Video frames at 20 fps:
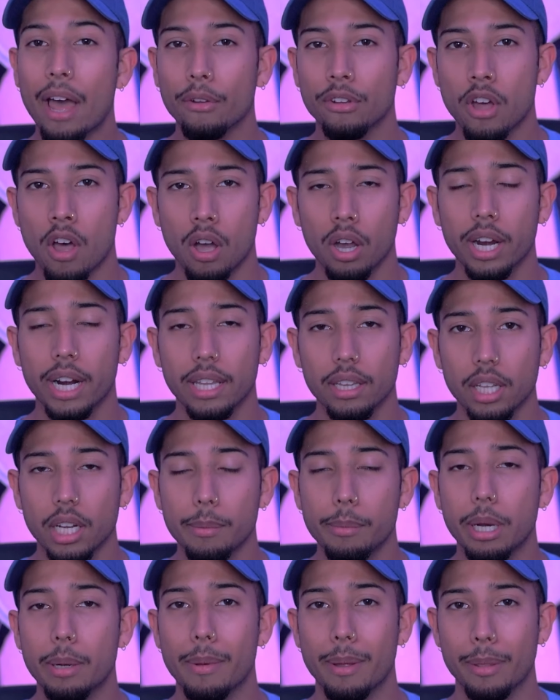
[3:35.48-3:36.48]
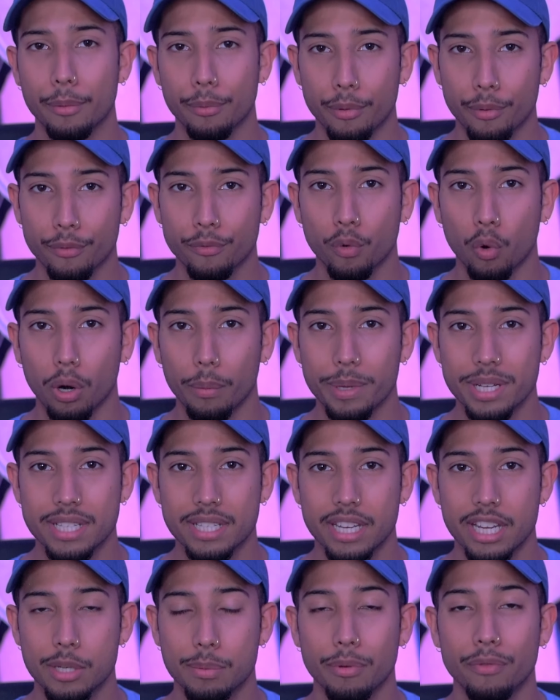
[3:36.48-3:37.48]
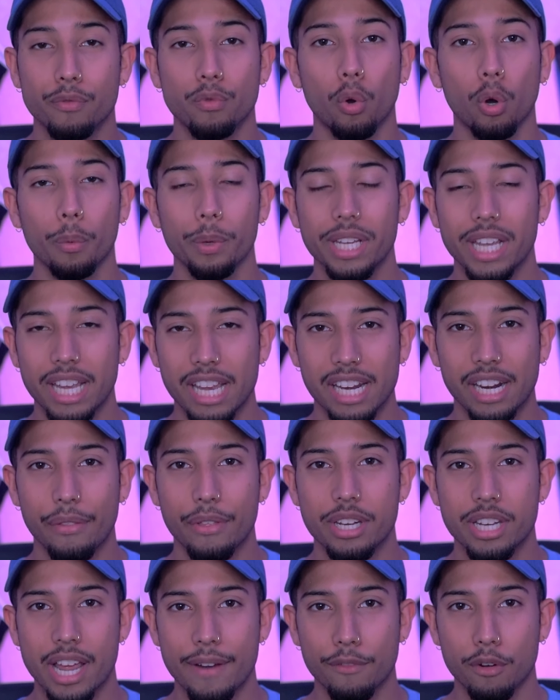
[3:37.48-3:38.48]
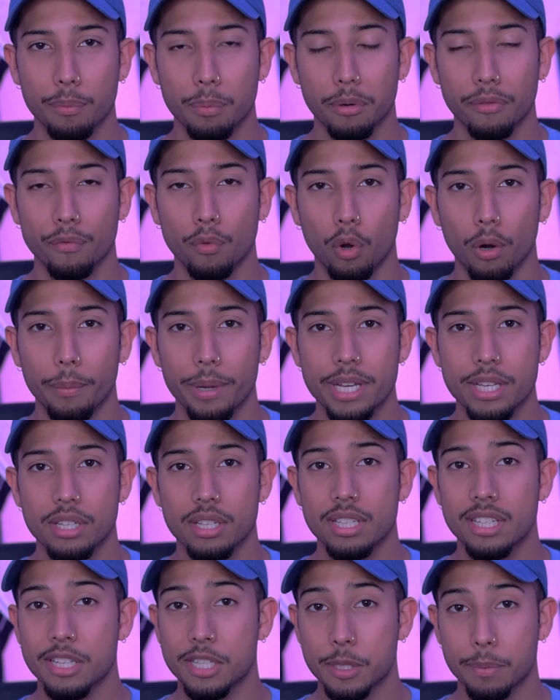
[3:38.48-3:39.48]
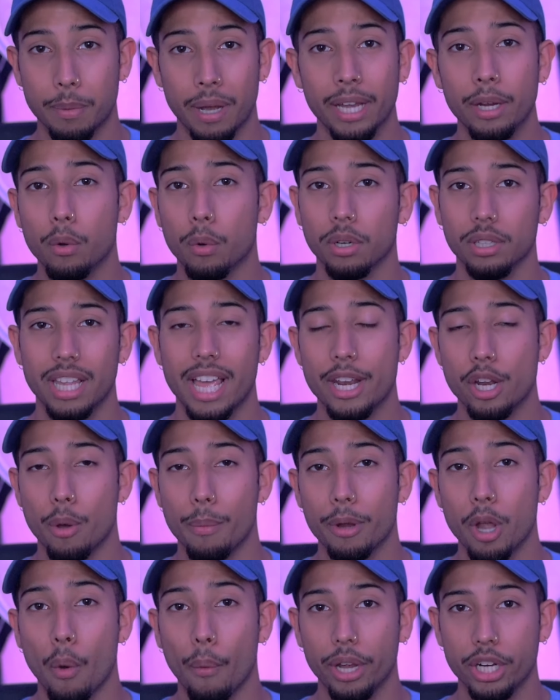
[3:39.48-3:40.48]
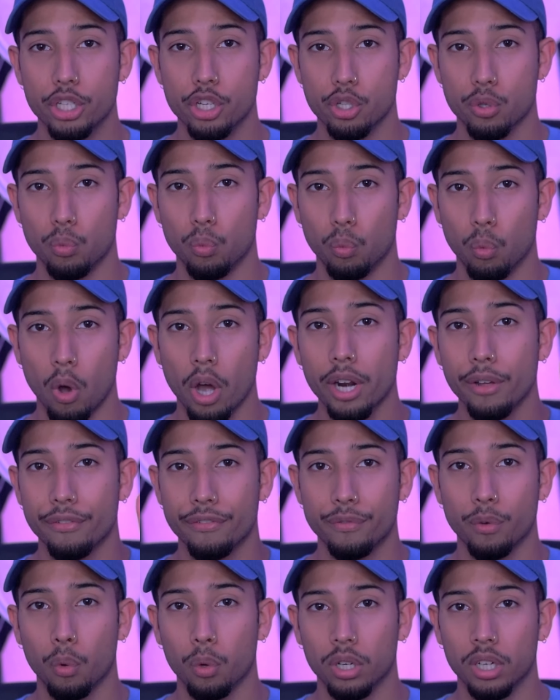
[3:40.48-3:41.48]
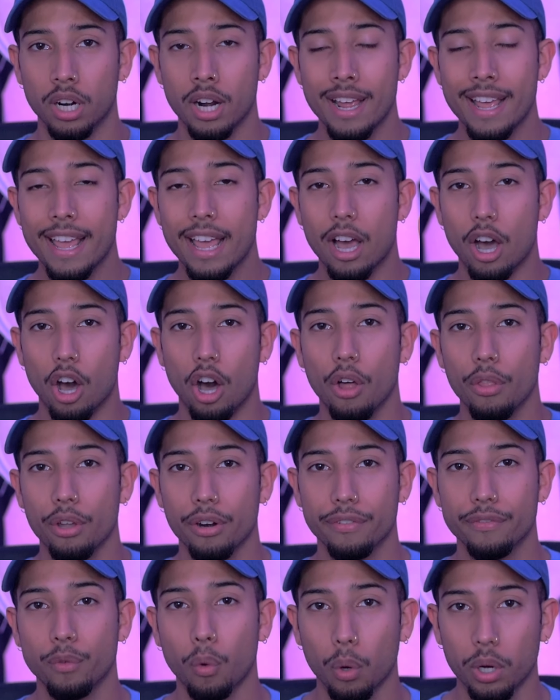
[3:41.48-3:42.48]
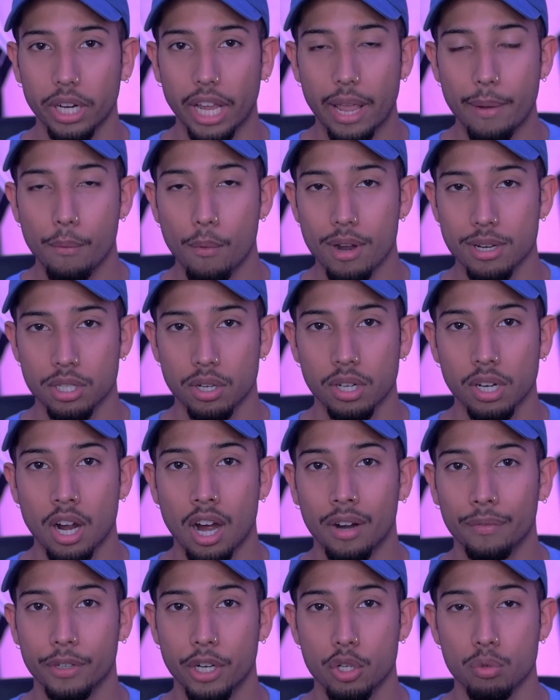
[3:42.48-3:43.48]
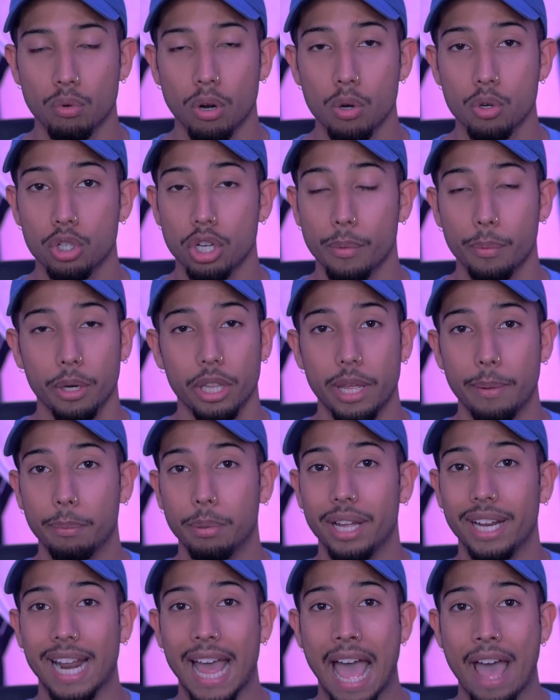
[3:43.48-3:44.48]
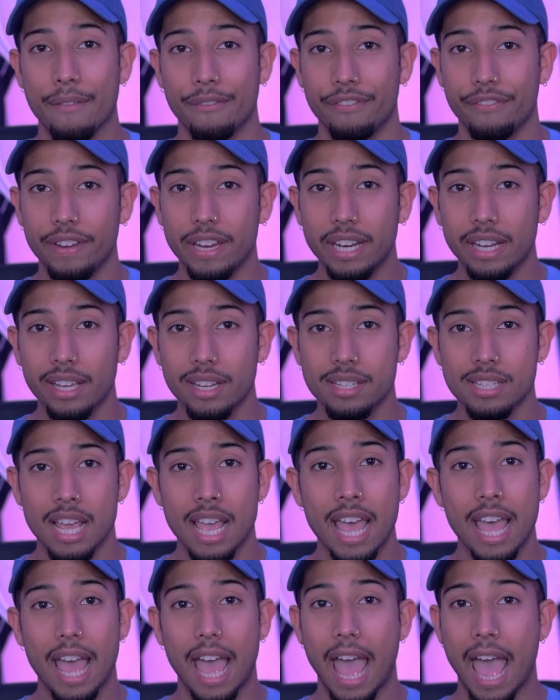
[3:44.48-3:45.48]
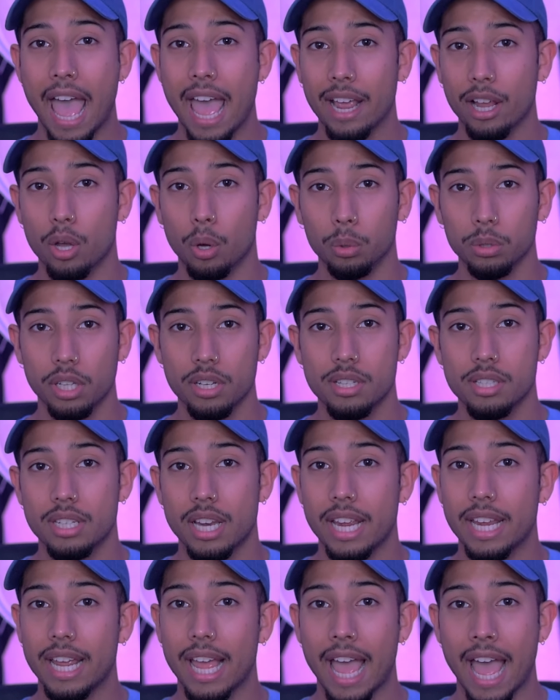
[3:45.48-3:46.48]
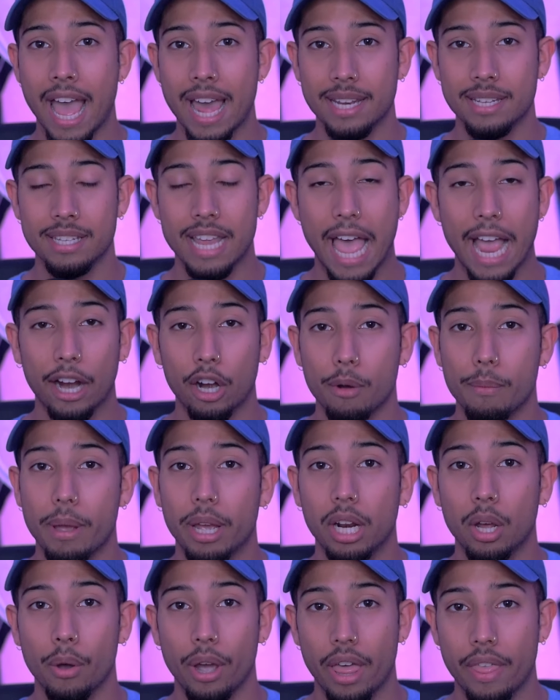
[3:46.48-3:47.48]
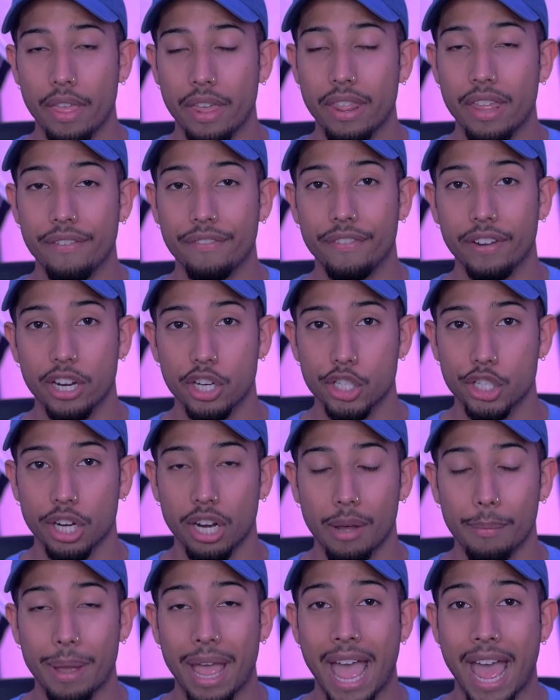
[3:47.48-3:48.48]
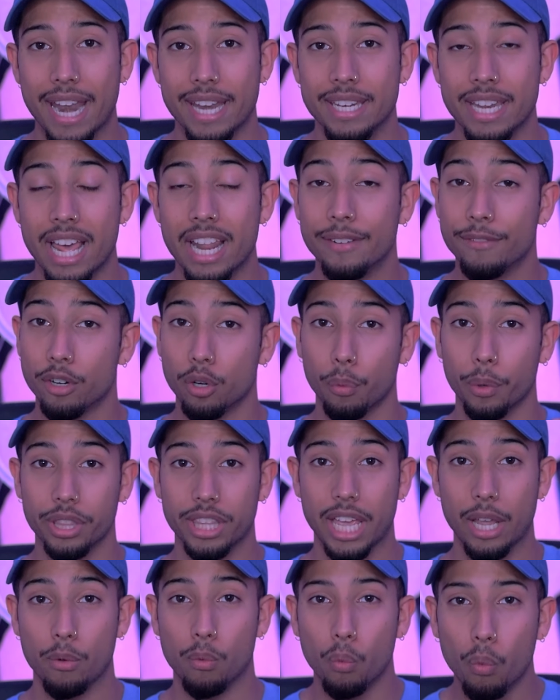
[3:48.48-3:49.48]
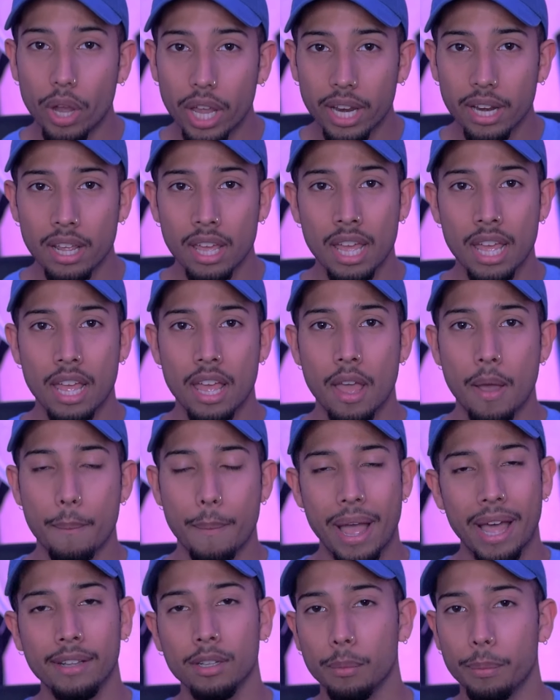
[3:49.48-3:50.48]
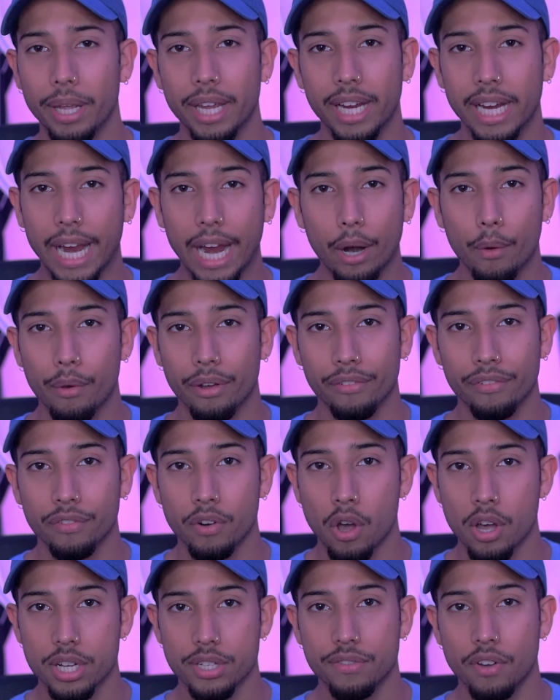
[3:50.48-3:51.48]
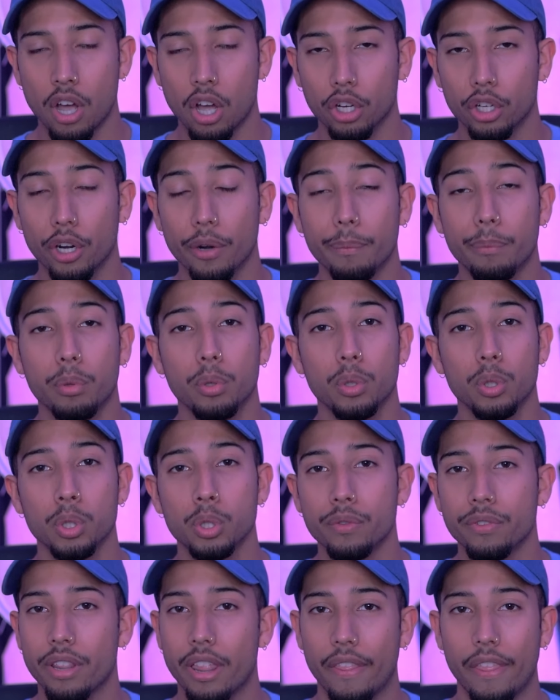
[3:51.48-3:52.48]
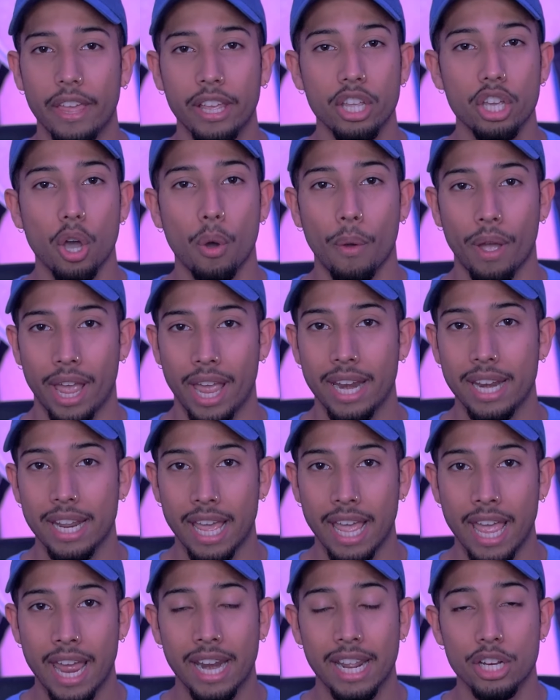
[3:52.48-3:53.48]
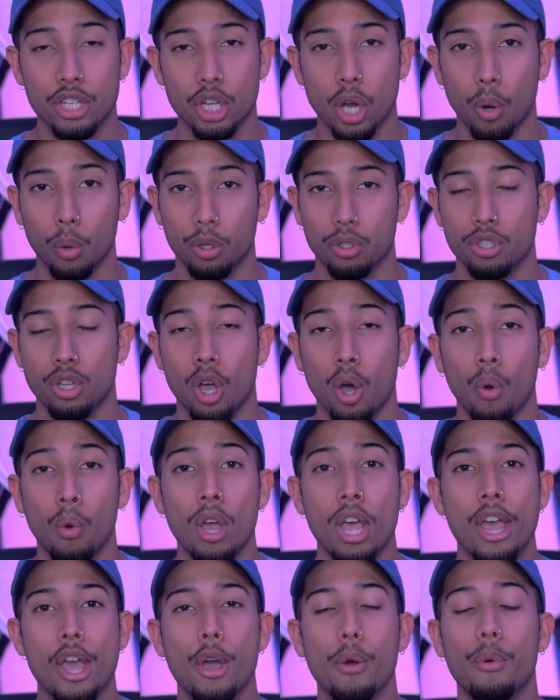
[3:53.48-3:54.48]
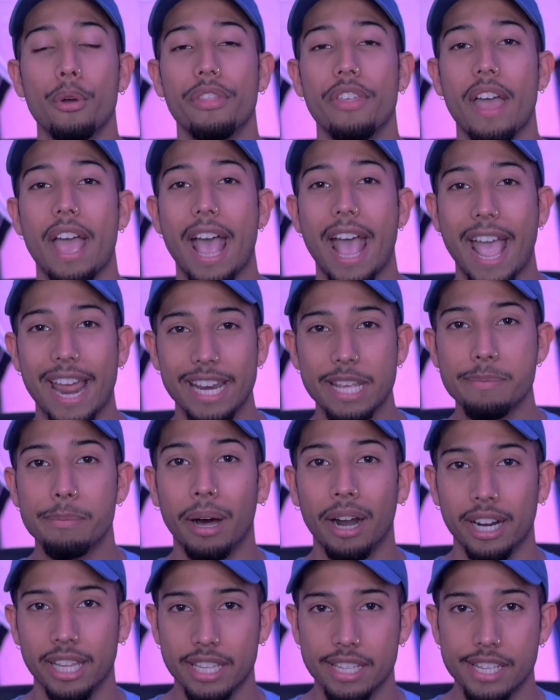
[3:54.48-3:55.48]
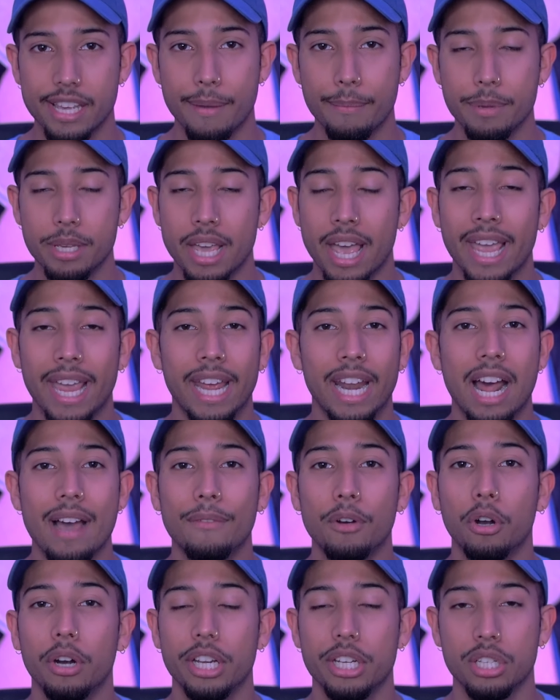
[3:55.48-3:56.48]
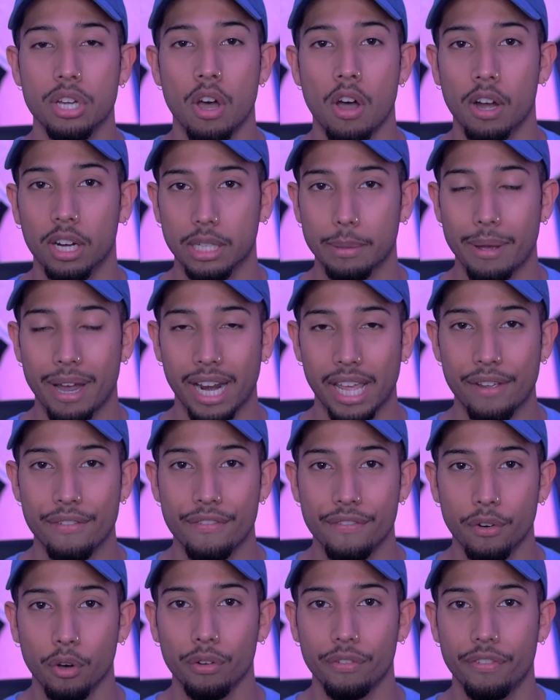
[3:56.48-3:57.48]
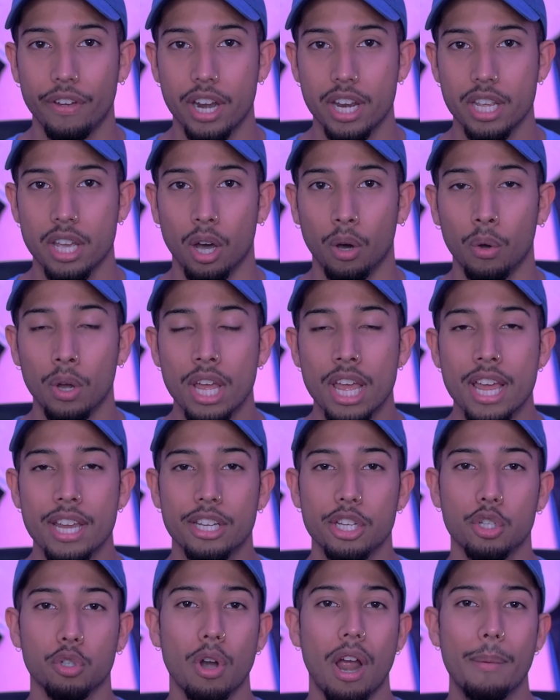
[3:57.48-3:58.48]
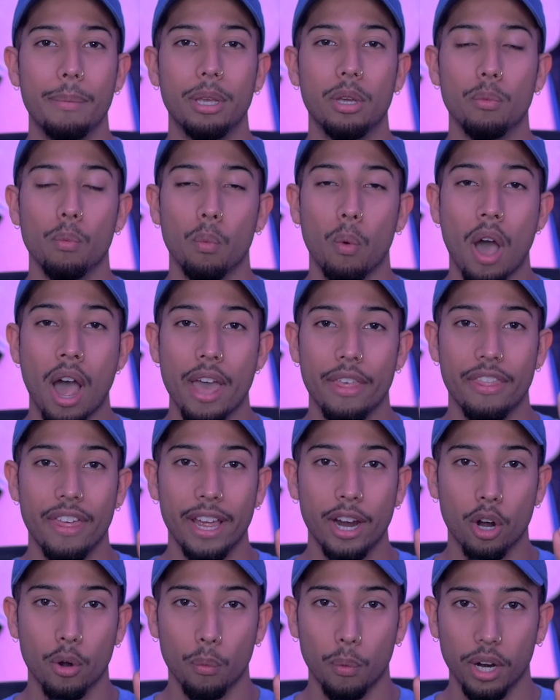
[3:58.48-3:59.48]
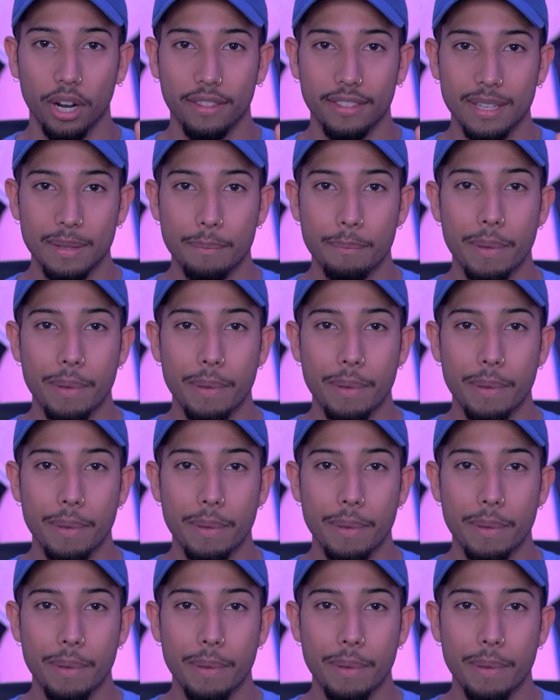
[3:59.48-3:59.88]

now talking a little bit about the performances, before we get into the Denver performance, despite Orlando going just one of four on their four-game Western Conference road trip where they played at Phoenix, at Golden State, at Sacramento, and then they finished it up at Denver with a win. Paolo Banchero and Franz Wagner proved that they can go head to head and toe to toe with anybody in the NBA. And I've already talked about a full video describing why they are one of the